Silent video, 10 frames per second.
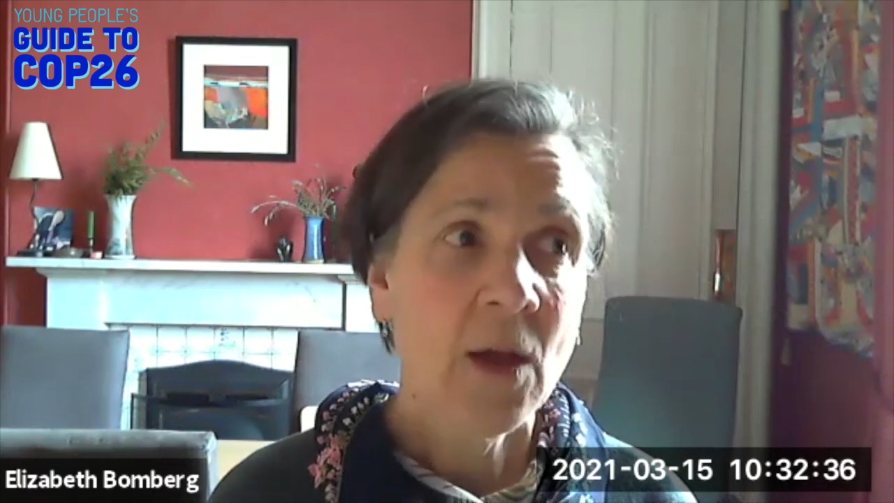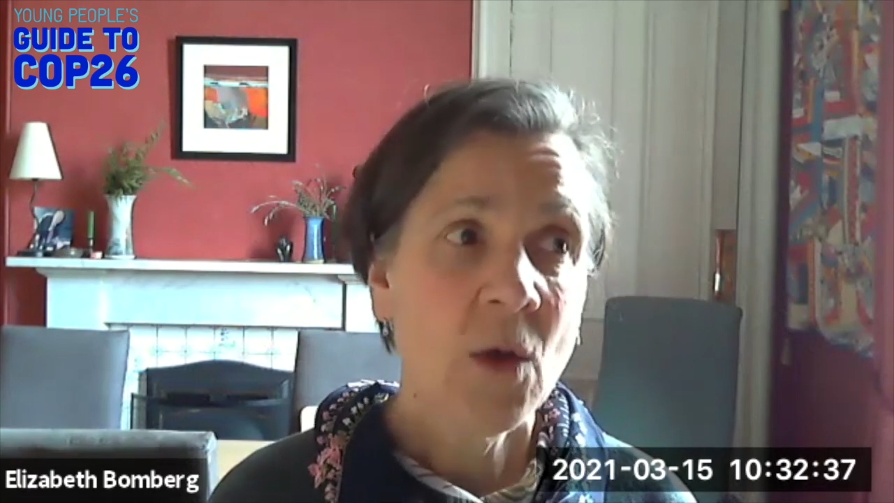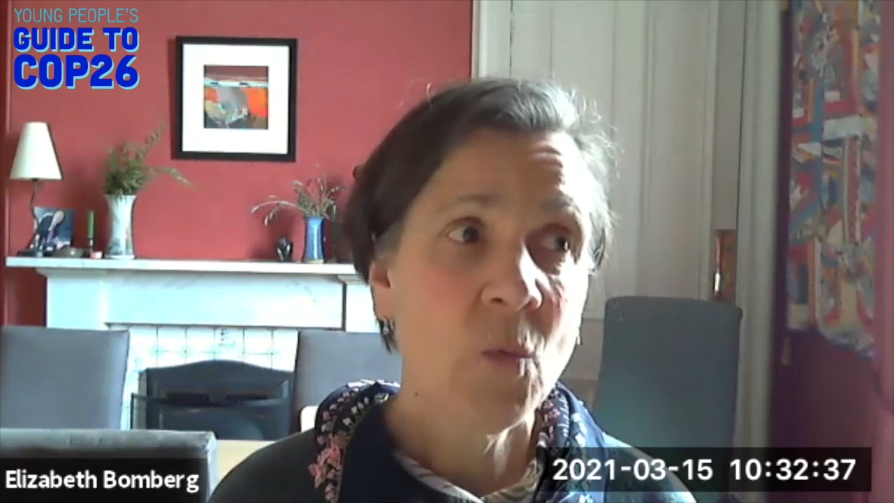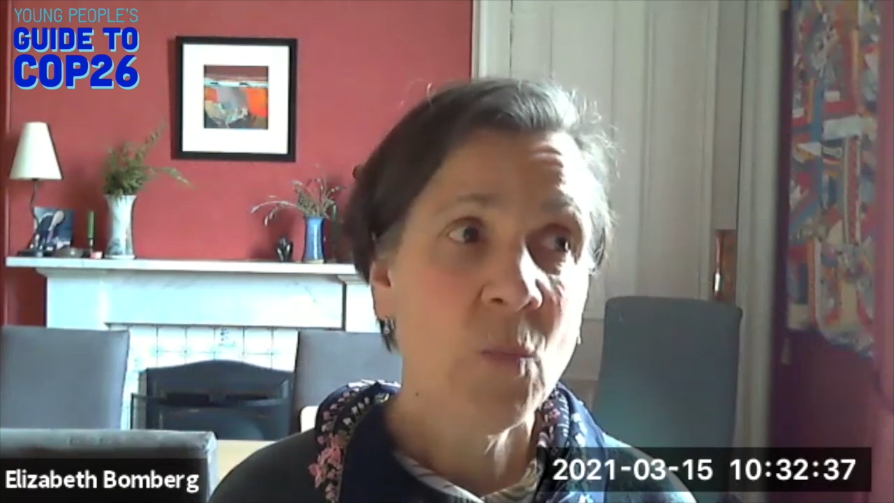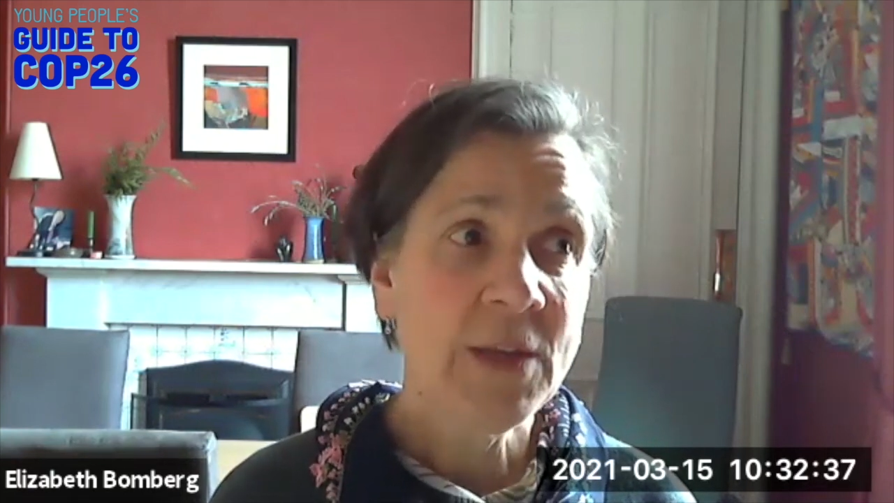
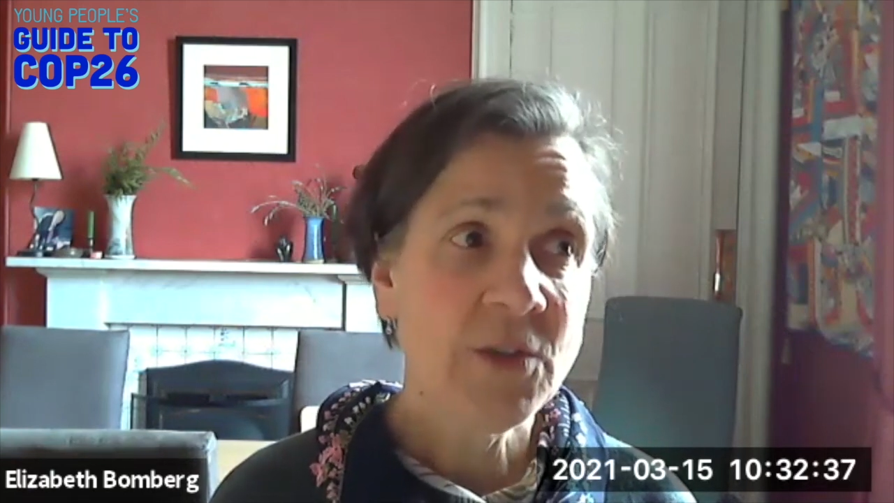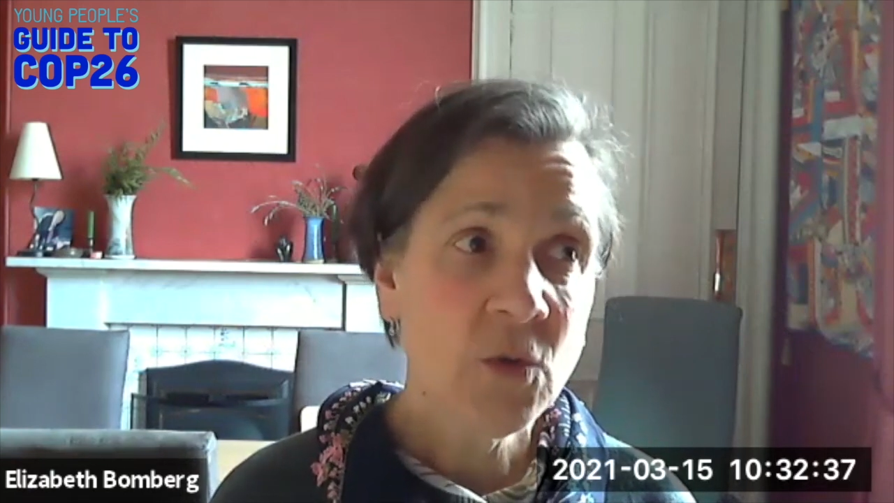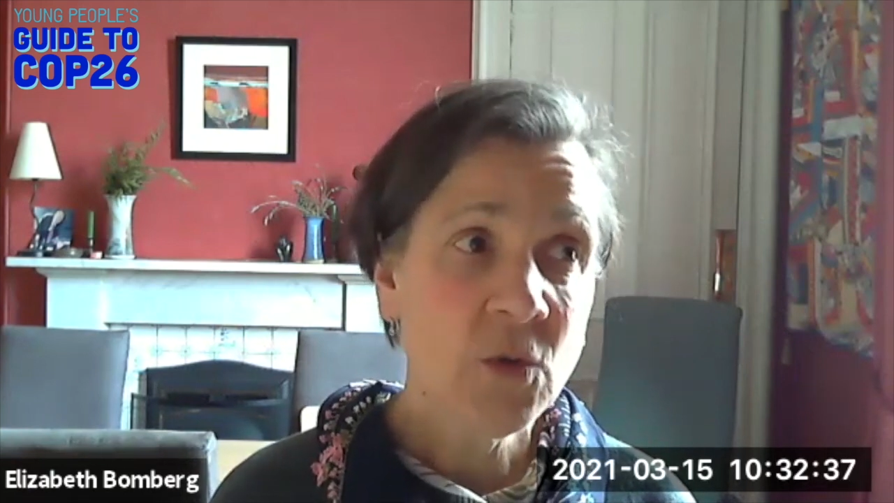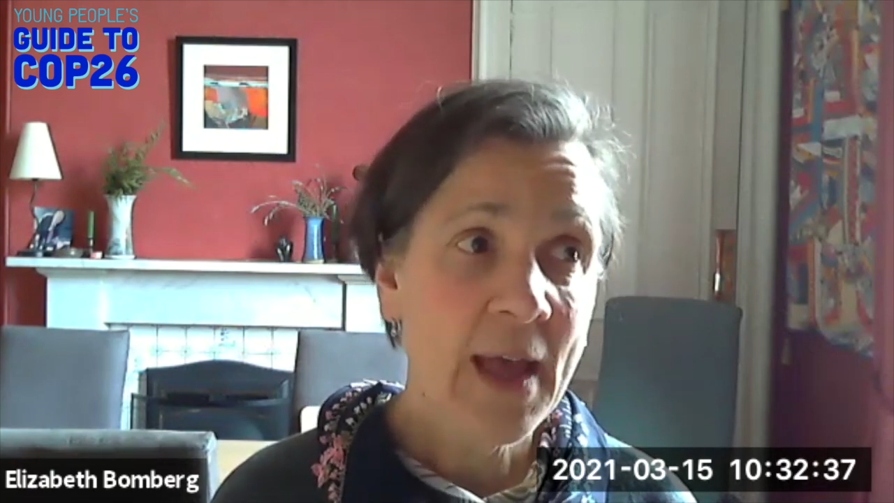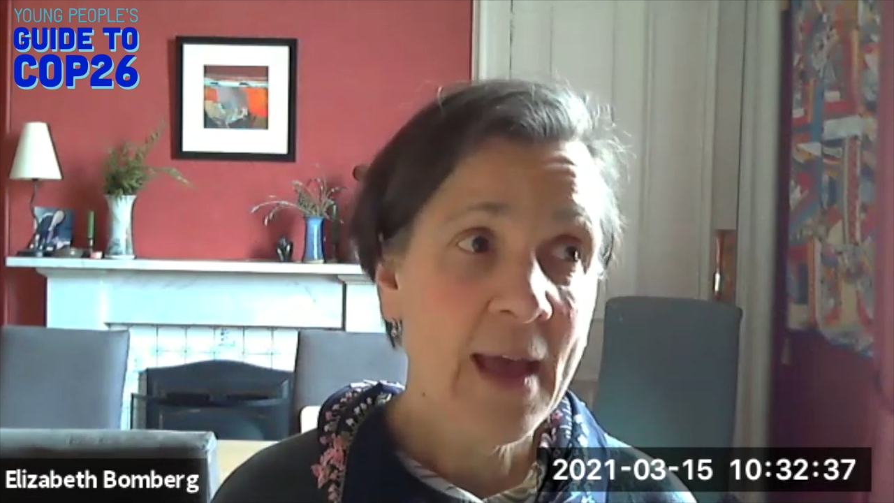we
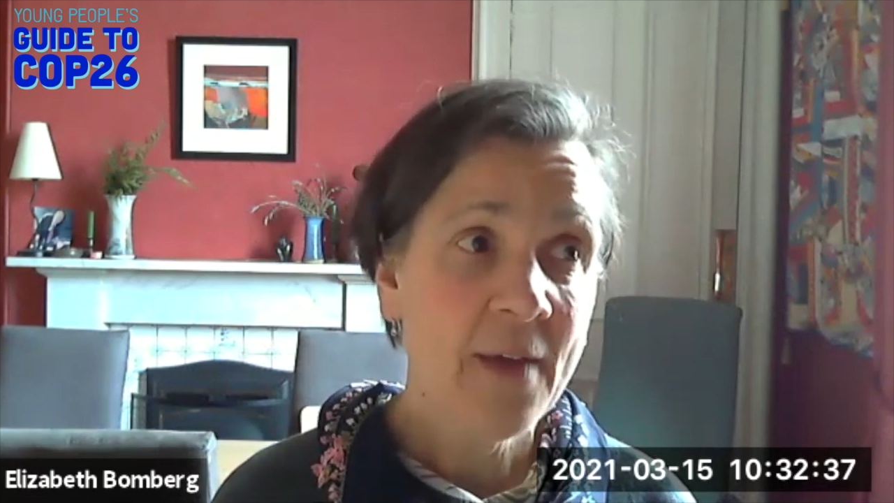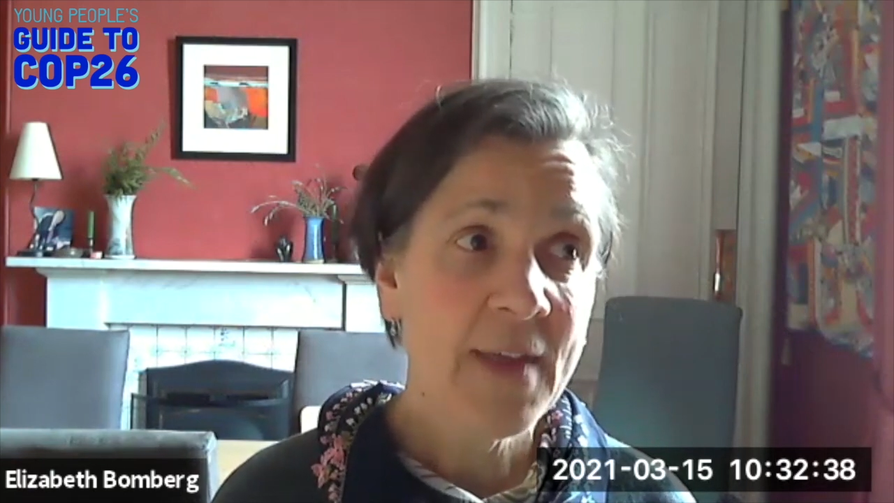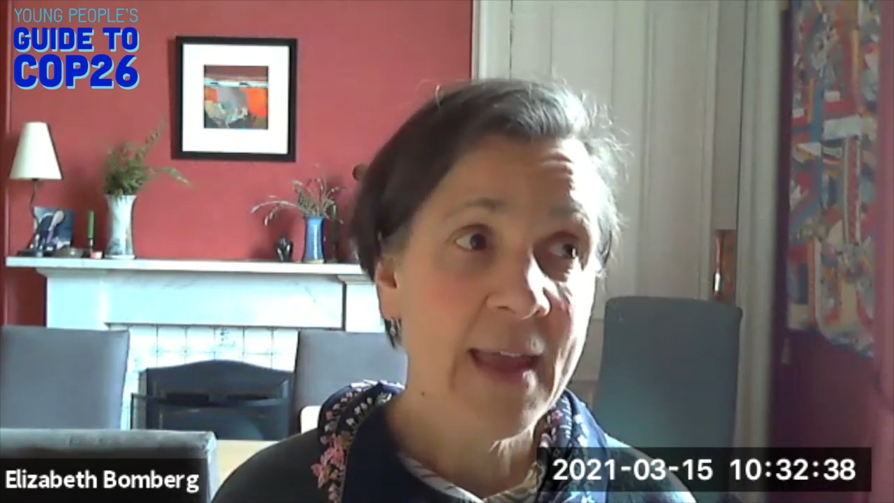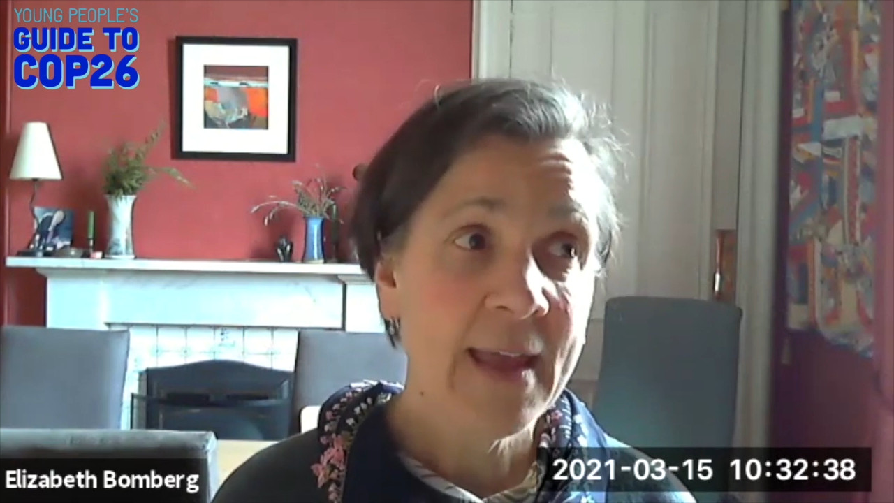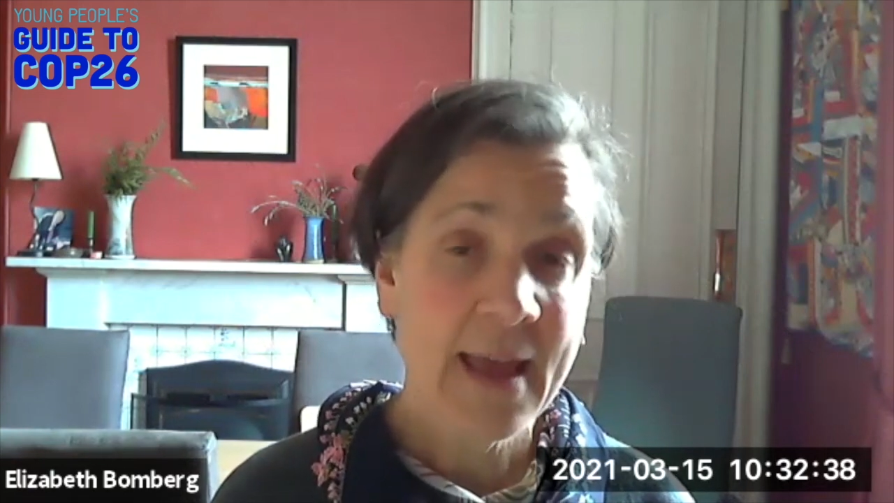do have
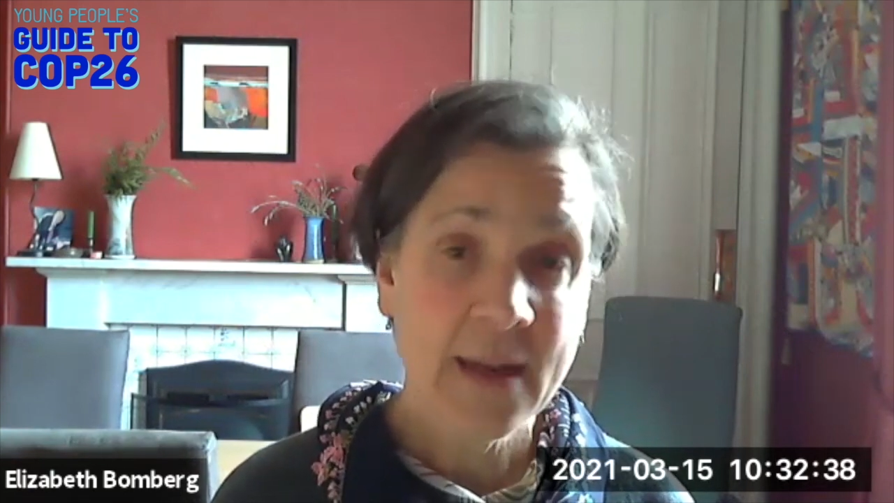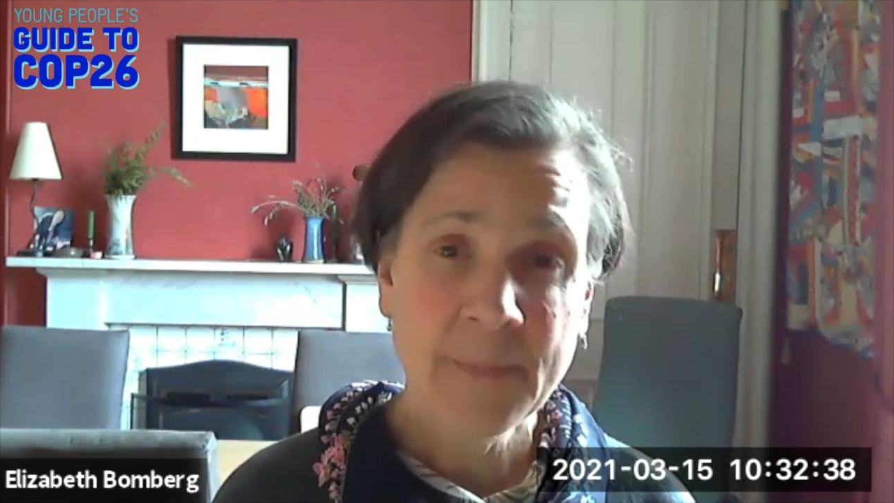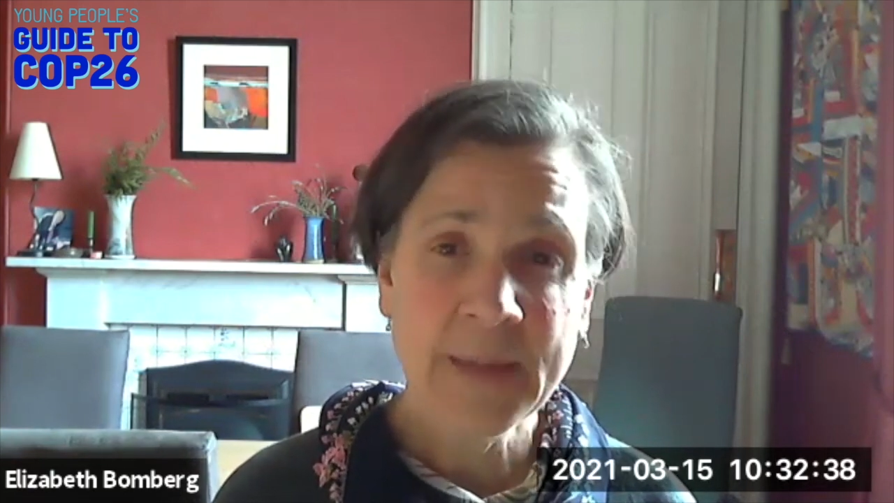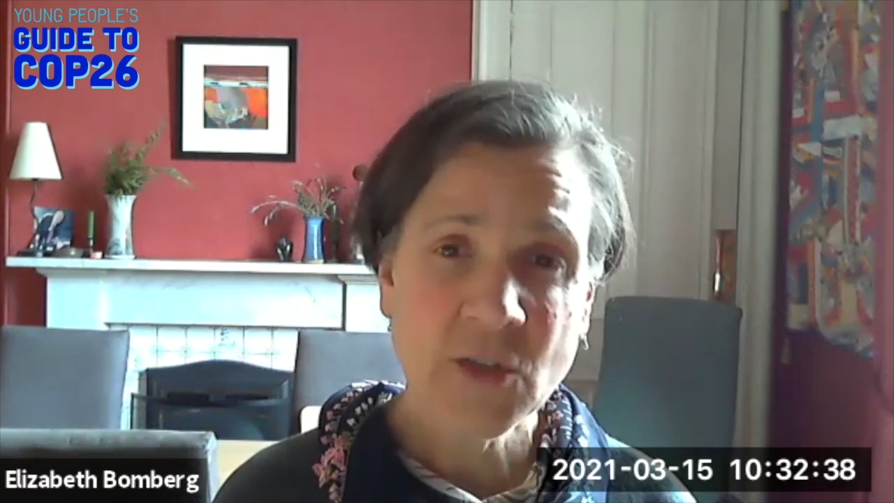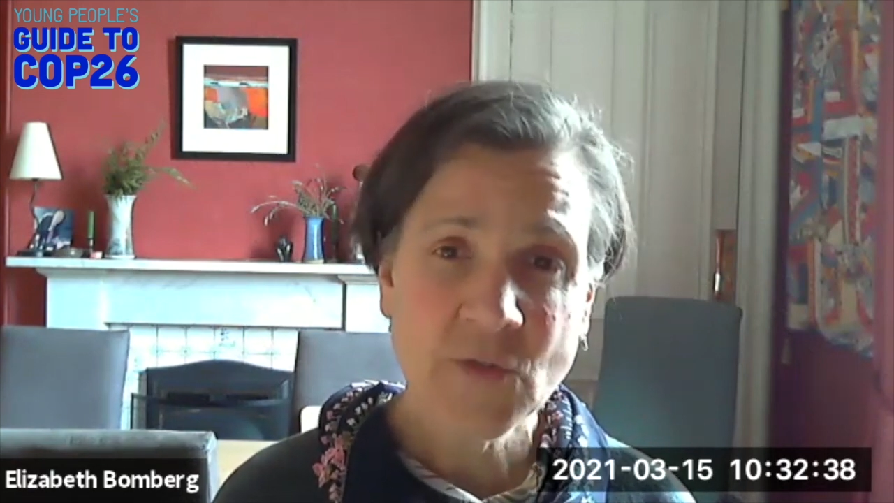an
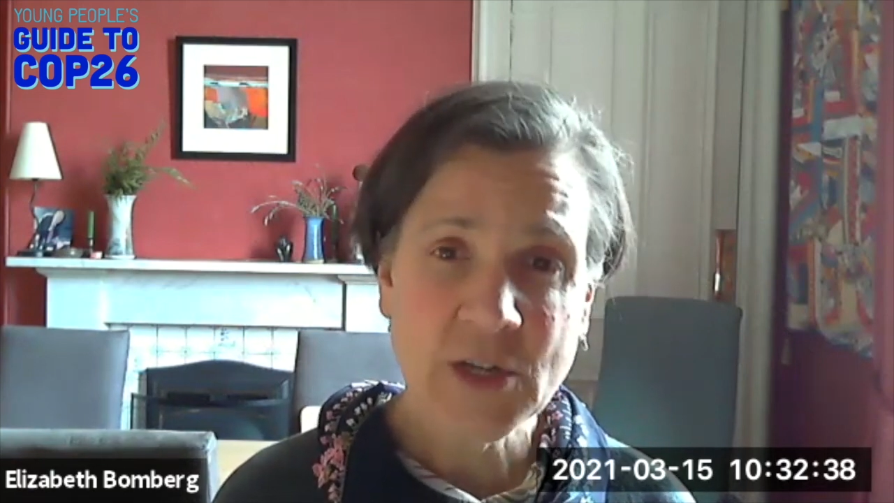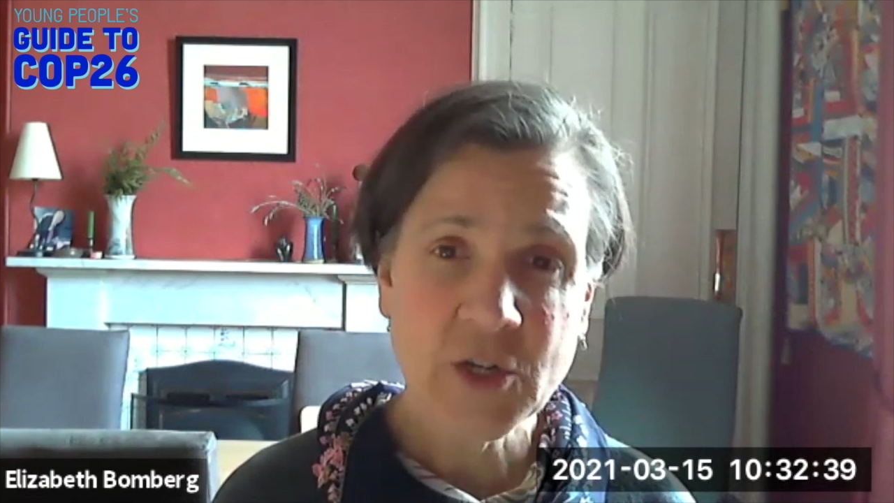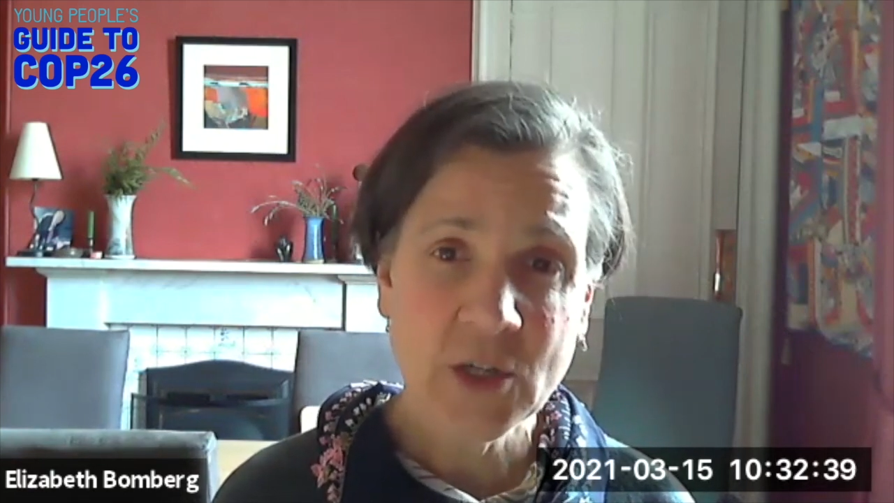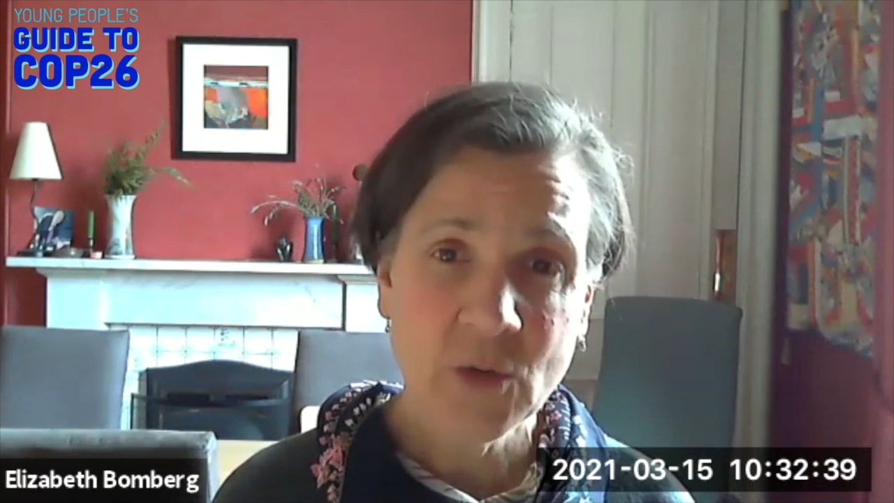administration